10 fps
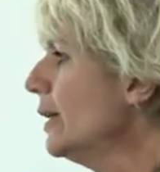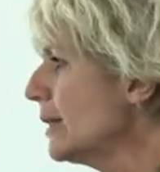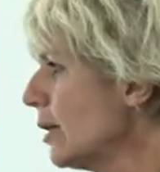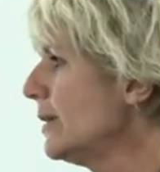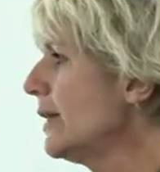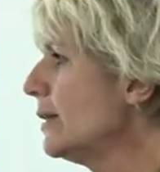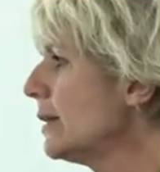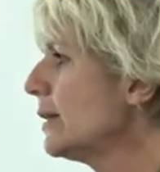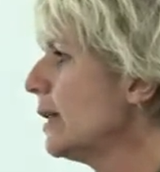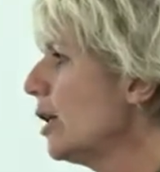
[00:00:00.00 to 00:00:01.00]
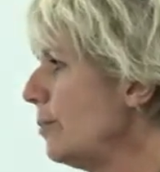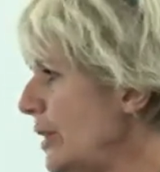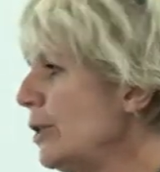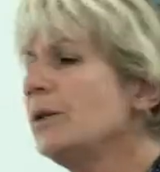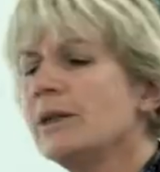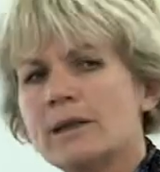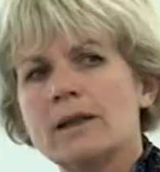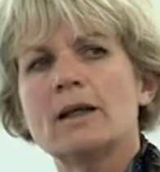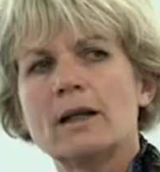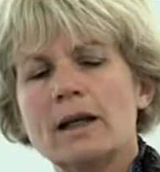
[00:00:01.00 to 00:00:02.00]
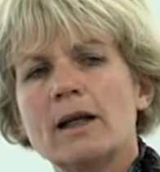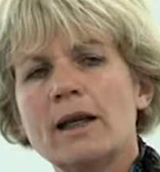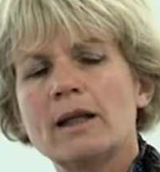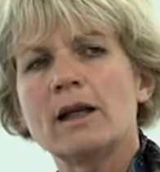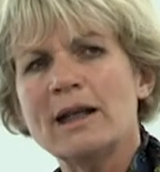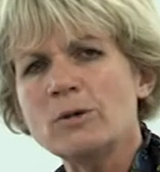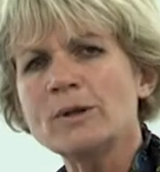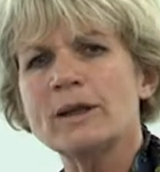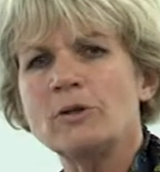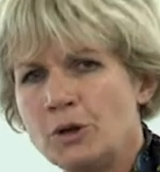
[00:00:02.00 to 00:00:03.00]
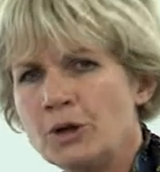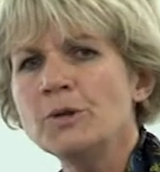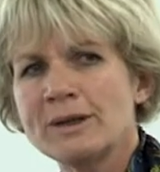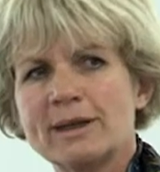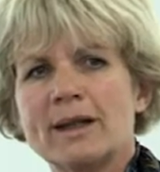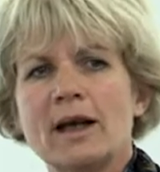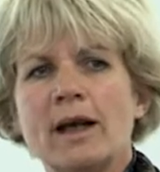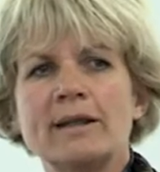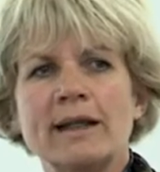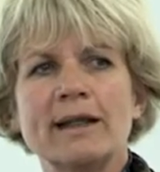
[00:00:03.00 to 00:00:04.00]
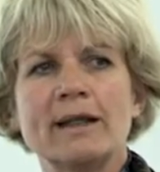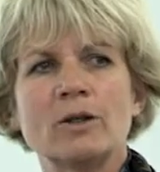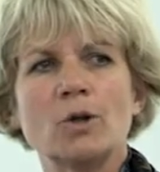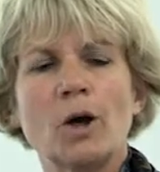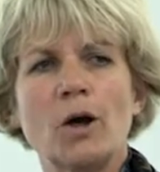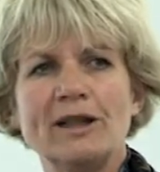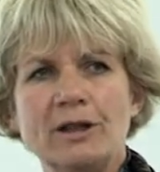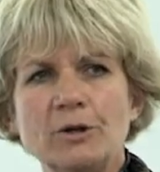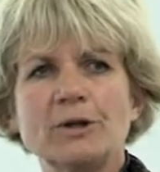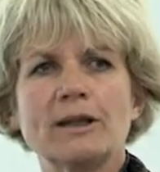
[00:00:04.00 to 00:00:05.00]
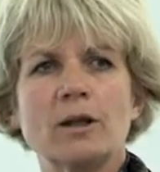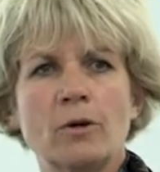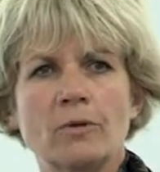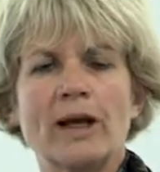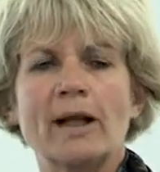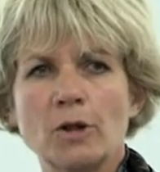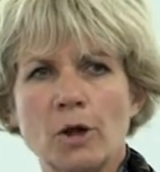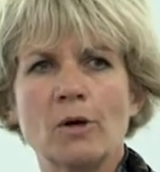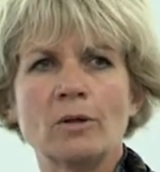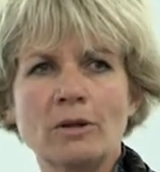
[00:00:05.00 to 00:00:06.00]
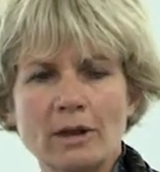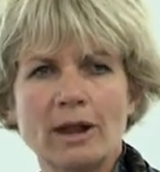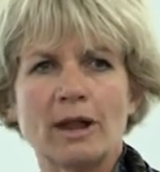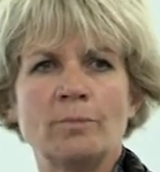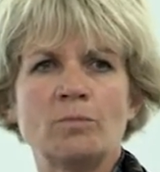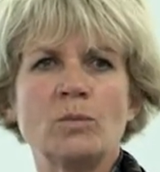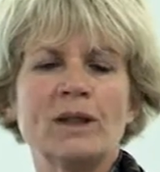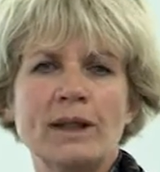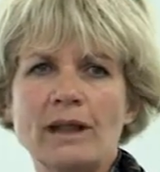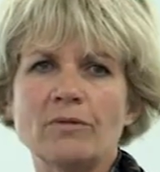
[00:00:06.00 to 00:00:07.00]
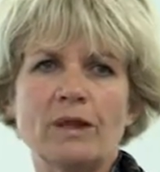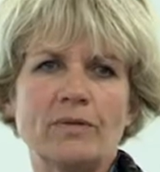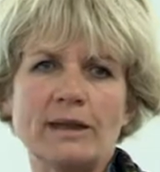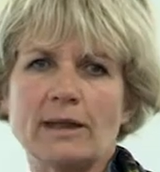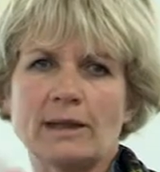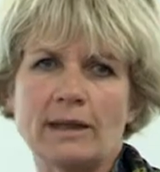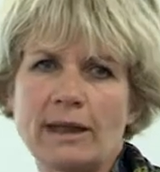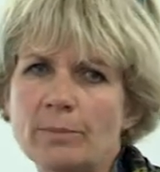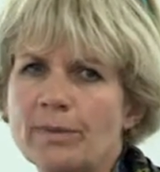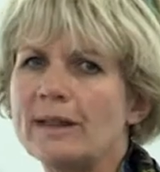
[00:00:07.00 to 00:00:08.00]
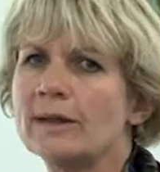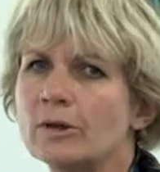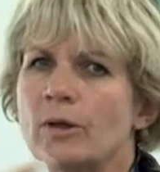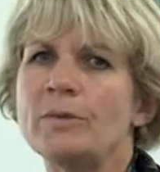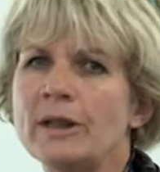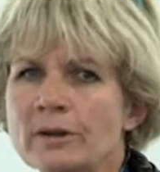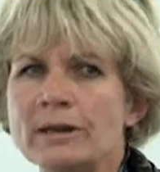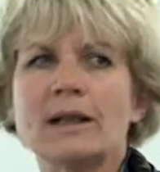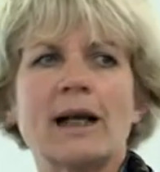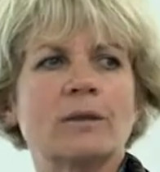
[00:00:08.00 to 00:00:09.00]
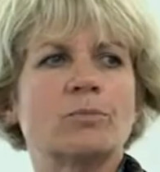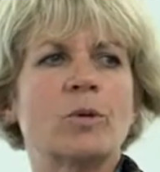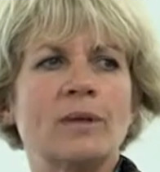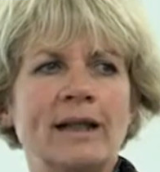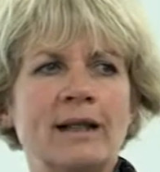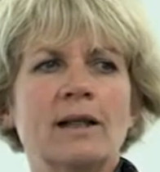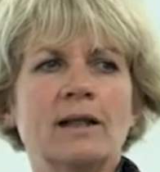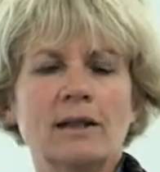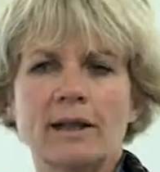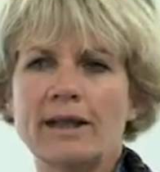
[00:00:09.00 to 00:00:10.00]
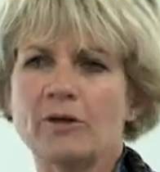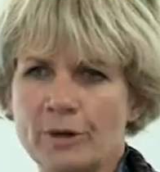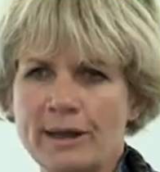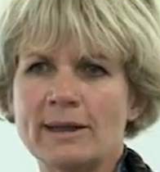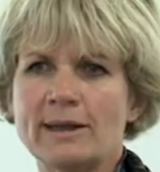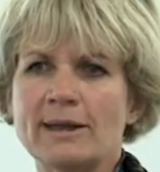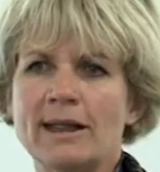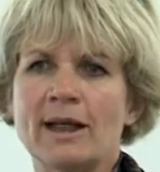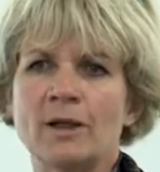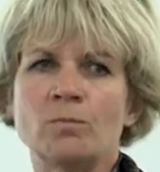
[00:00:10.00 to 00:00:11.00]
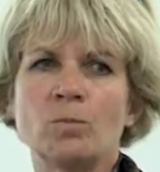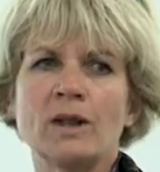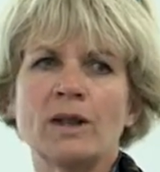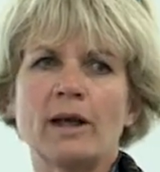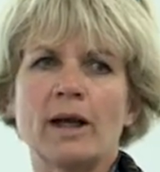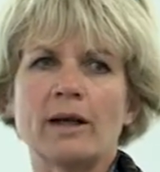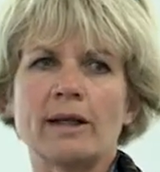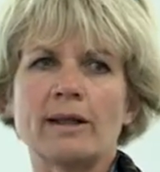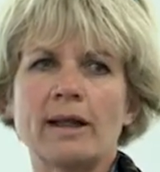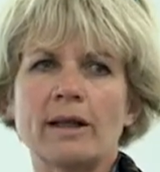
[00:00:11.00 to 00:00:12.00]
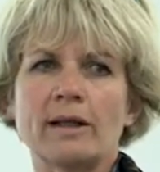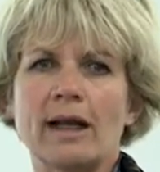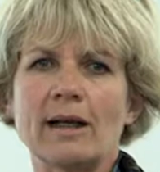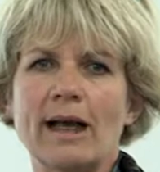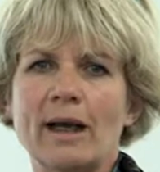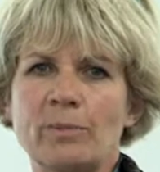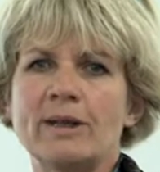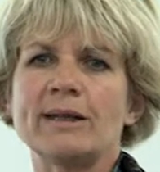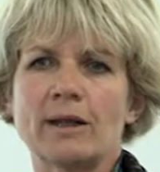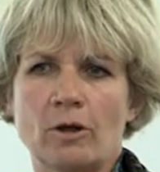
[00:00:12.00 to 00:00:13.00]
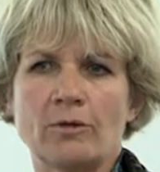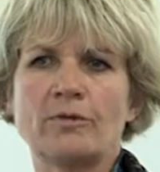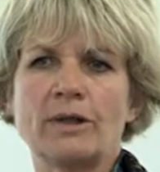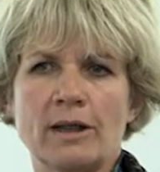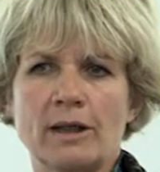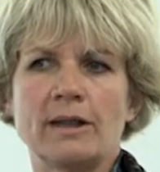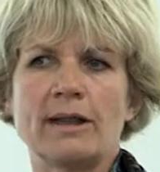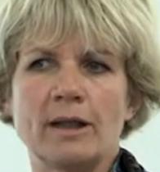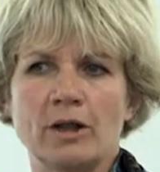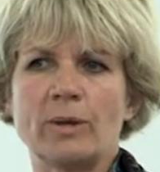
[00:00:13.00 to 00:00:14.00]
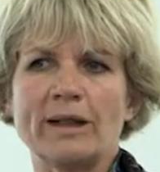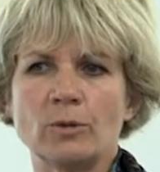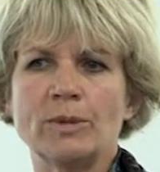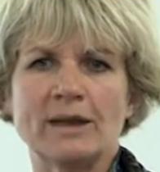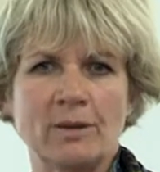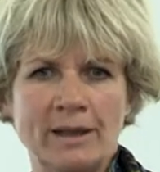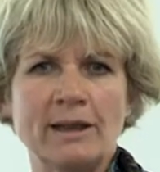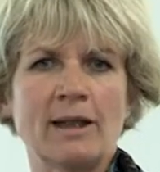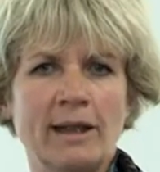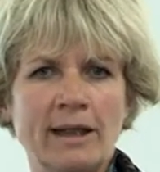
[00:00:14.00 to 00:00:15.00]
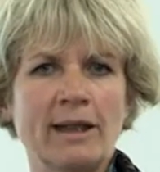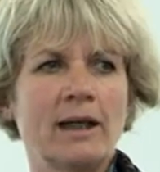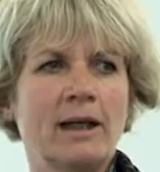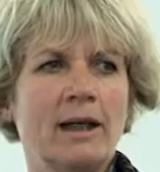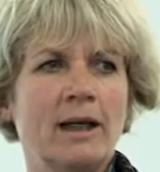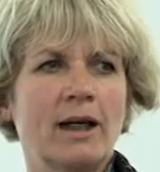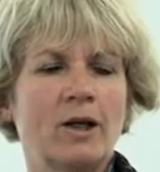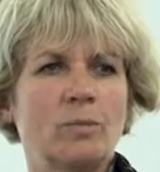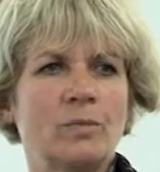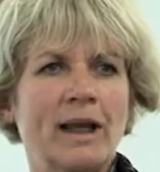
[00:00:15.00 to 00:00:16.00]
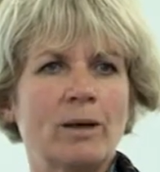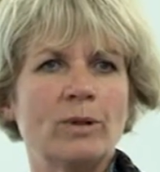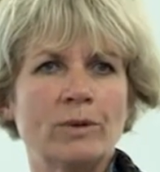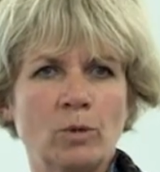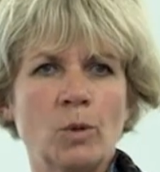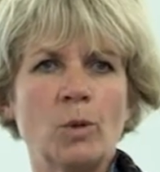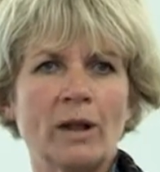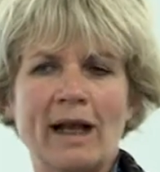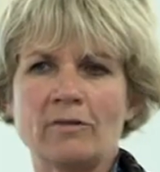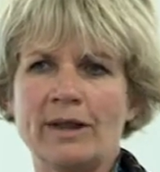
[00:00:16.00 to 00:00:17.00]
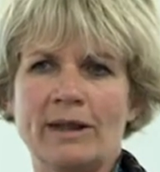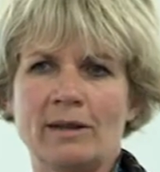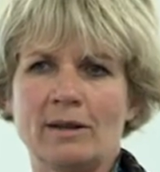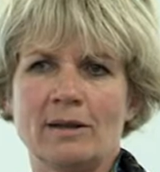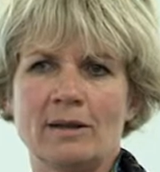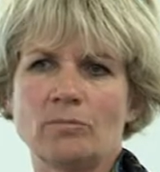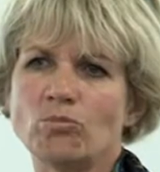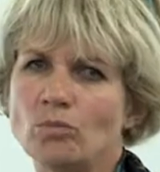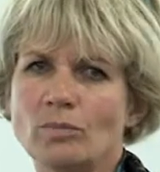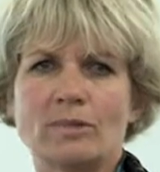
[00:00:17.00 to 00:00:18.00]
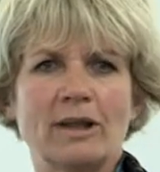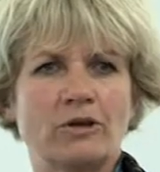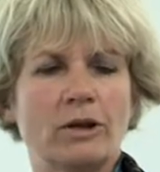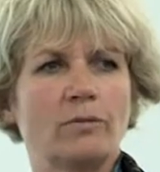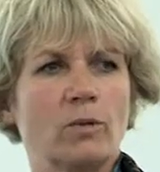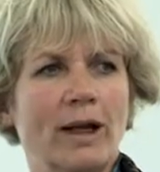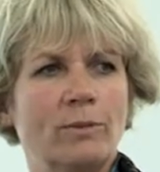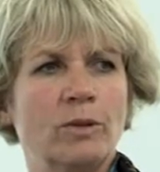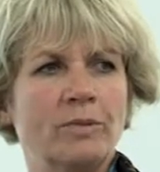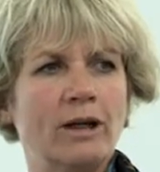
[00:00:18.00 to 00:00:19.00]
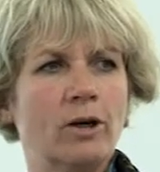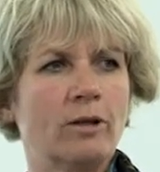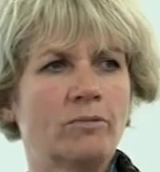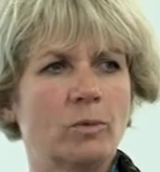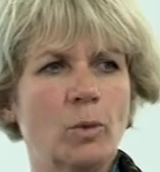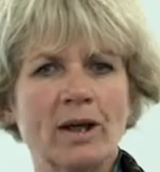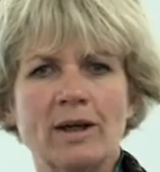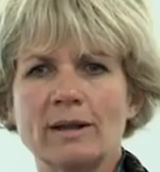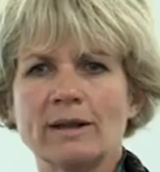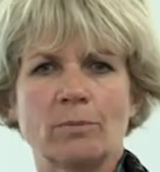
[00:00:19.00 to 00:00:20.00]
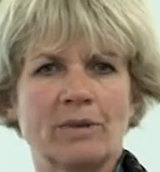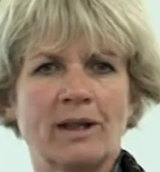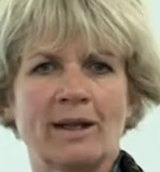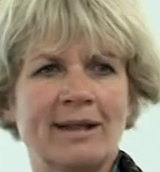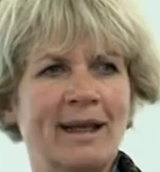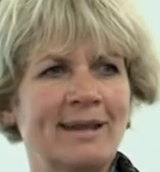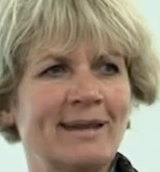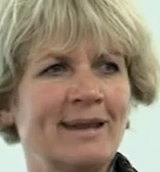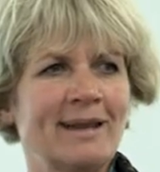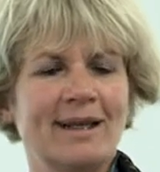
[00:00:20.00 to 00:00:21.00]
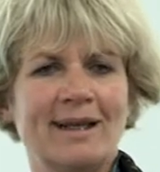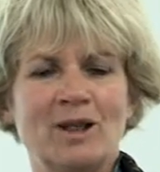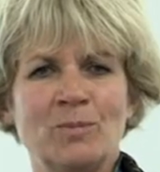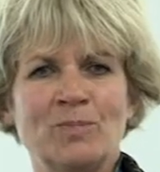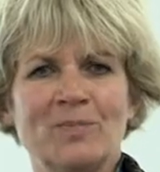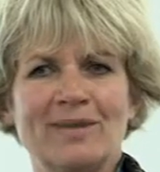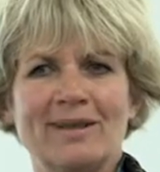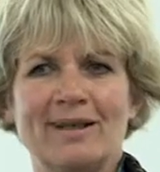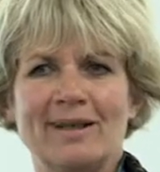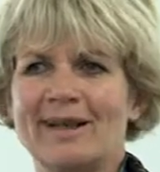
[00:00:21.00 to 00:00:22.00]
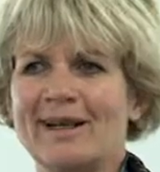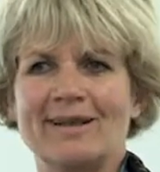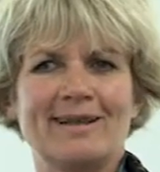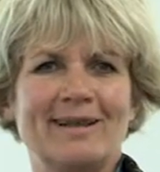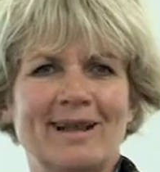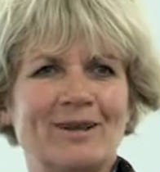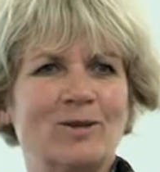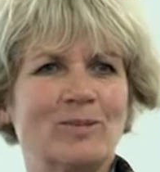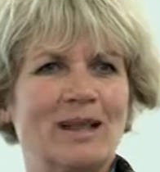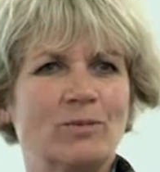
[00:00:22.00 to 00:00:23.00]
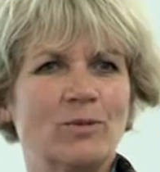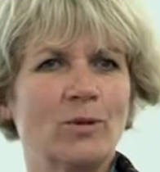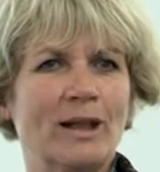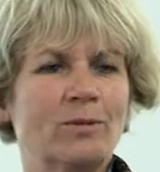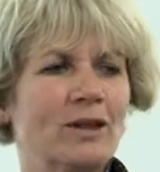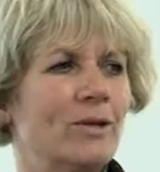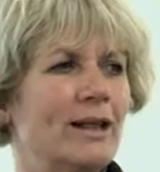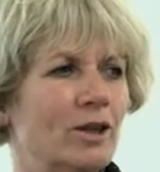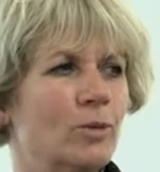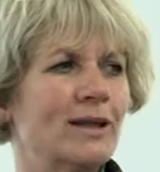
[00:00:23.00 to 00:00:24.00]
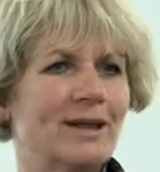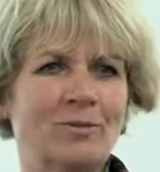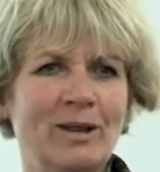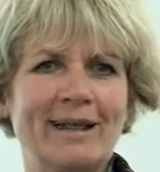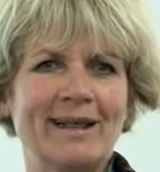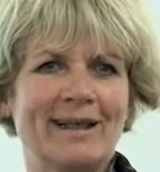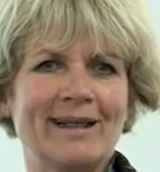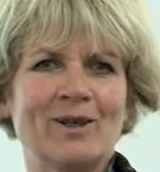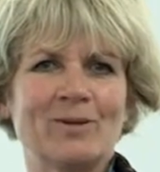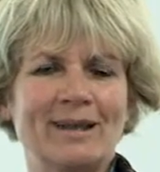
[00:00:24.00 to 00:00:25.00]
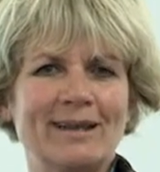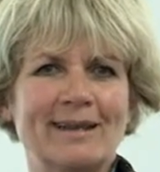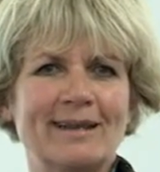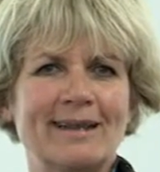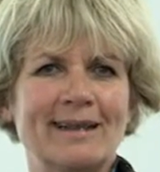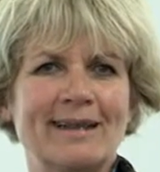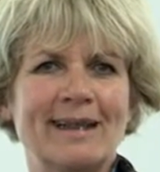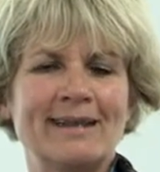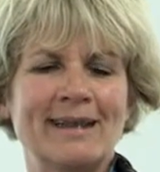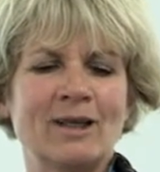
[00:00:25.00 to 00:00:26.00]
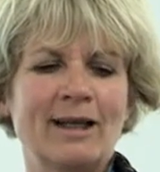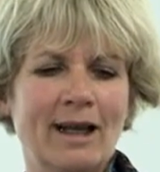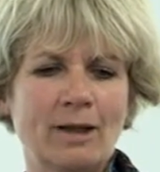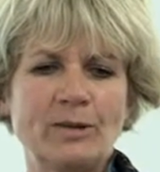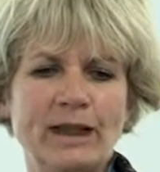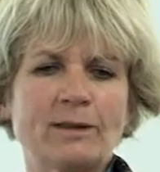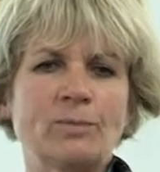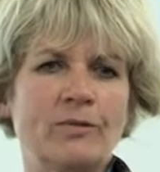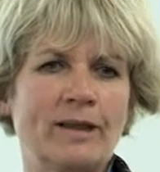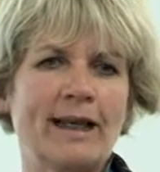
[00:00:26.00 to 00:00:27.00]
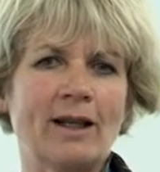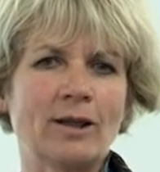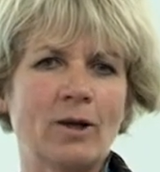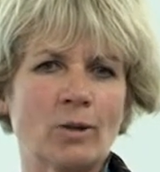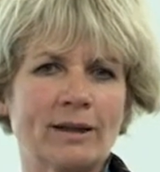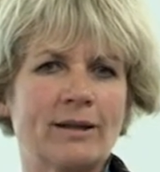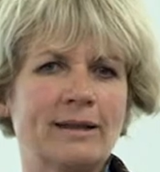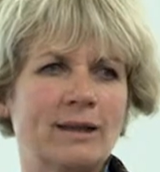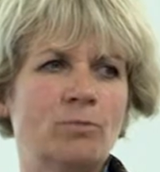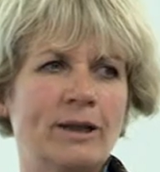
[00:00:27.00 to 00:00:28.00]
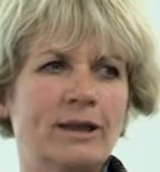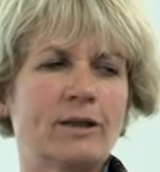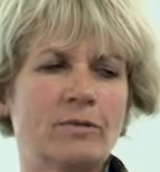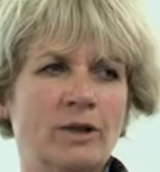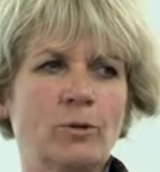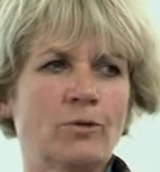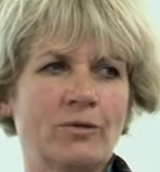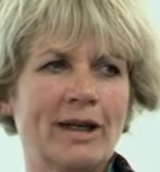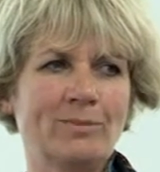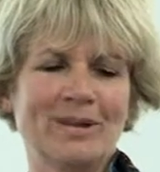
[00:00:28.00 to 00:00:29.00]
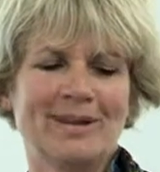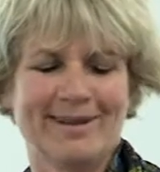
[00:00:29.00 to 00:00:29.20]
Substance abuse and also use. I think our use of alcohol, even if it doesn't tip into abuse, has probably increased. And I think that happened after the earthquakes almost immediately, that we were all having a drink of wine when we got home from work, something like that. And I talked about this before. There was a great Twitter really early on that said, I'm just moving the alcohol so it's in reach of the door frame.